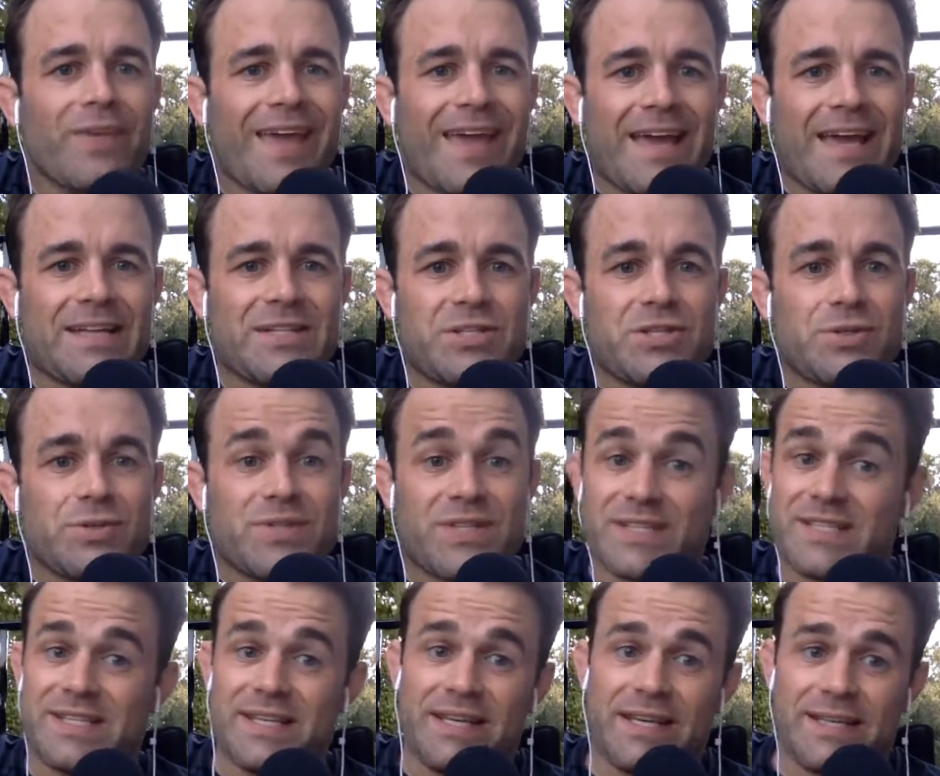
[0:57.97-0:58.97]
And so
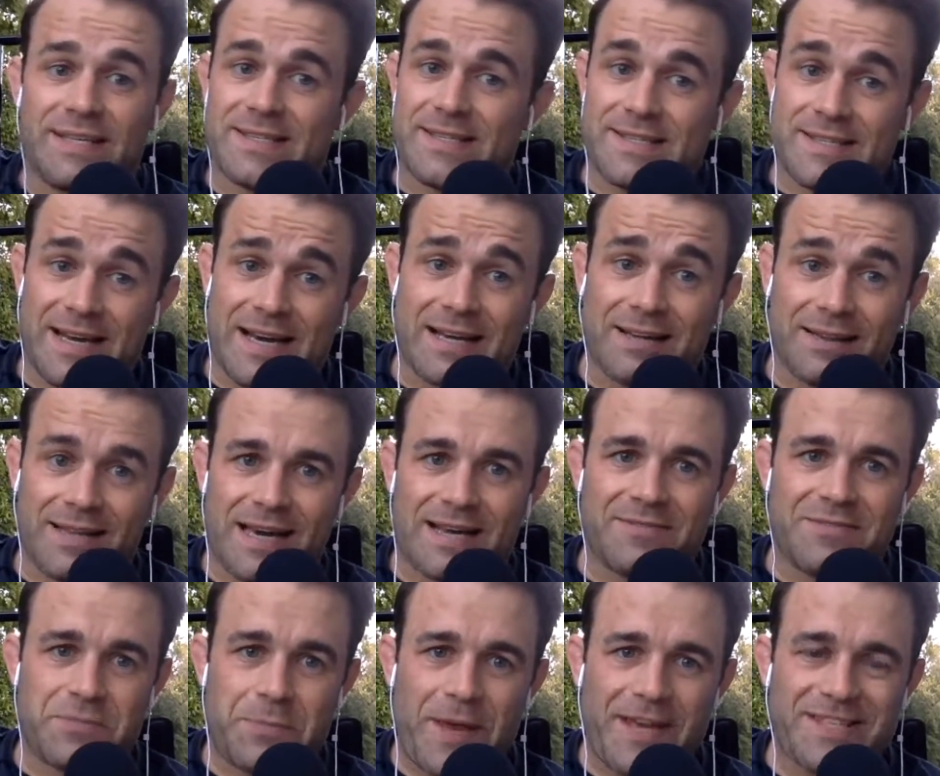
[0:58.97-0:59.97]
16 gigs is not a lot
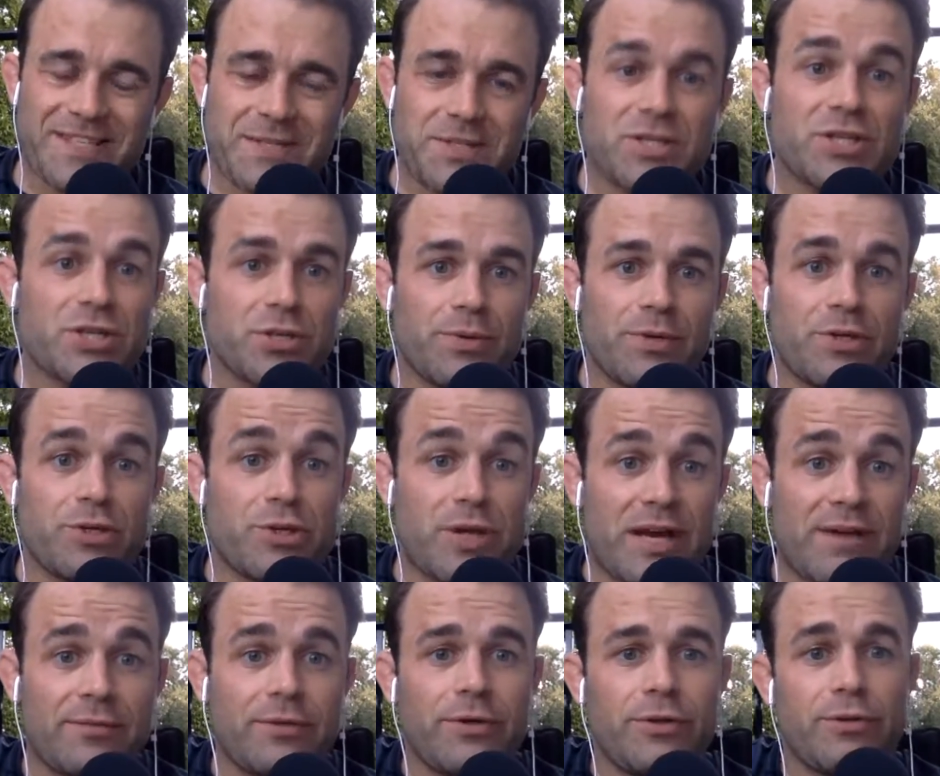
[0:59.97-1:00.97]
of space, especially when you
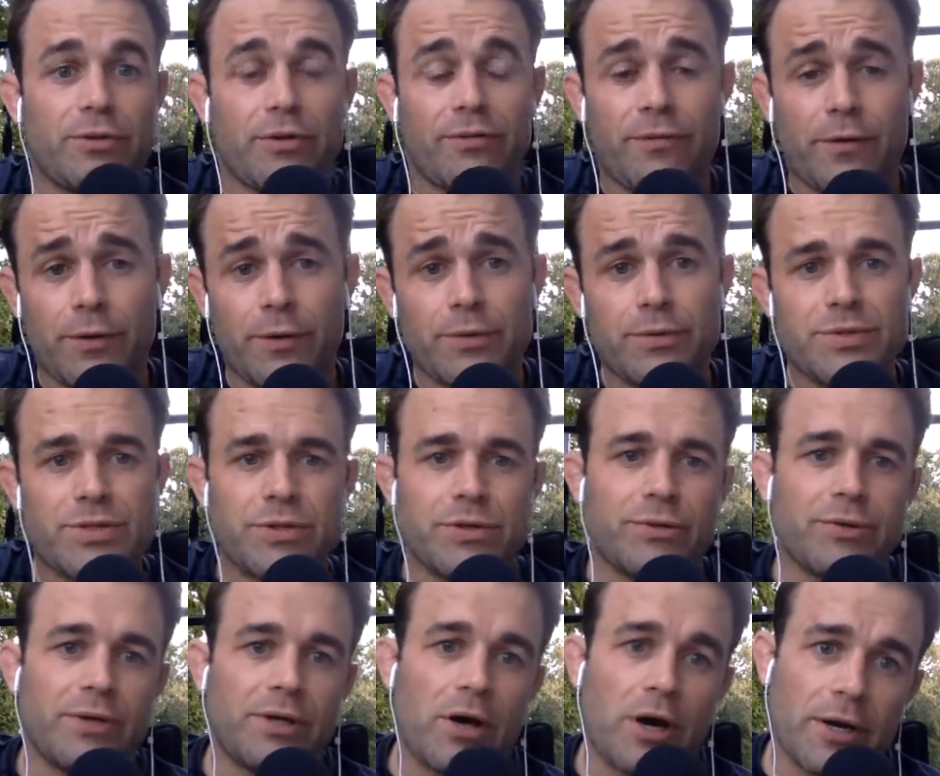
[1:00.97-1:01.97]
travel and you're doing photos and you're
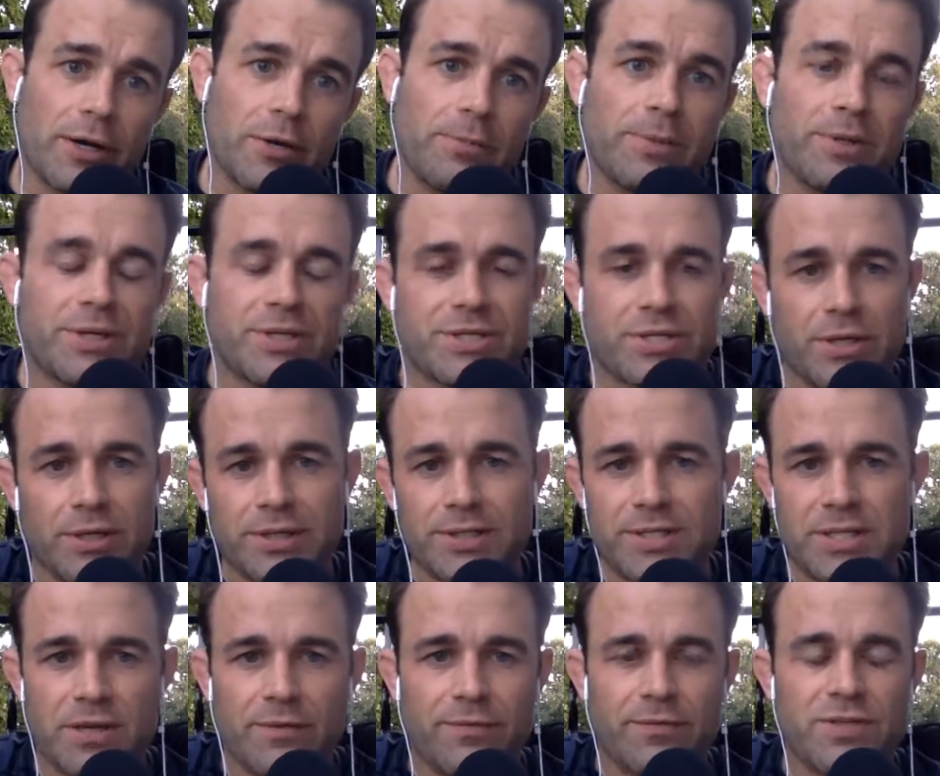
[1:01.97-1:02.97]
doing audiobooks and all this
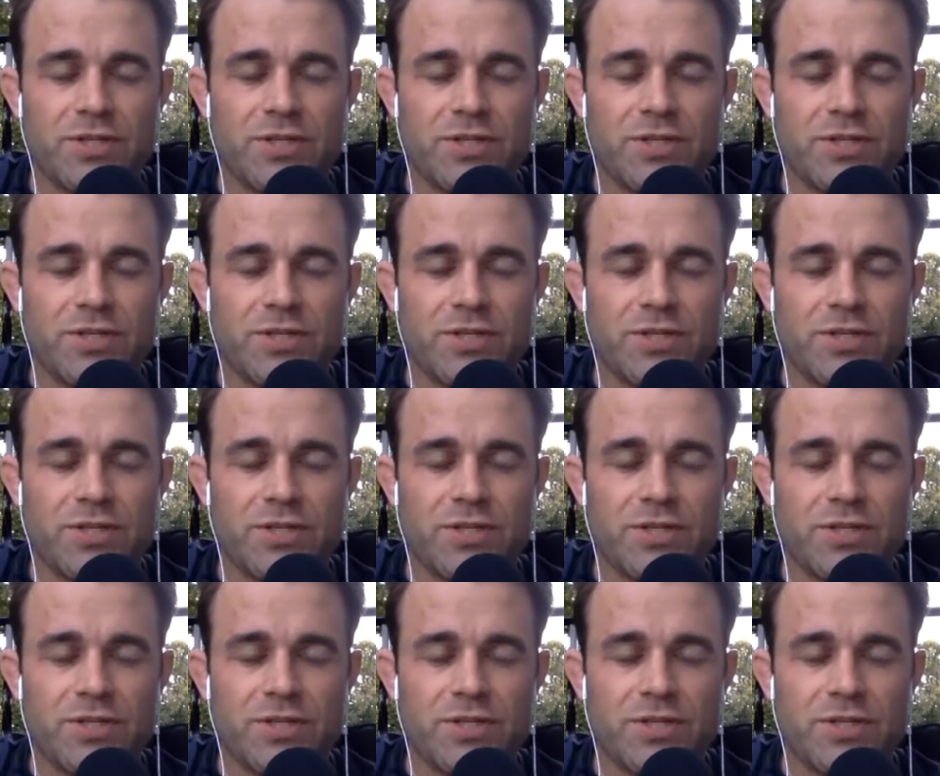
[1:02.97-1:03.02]
stuff.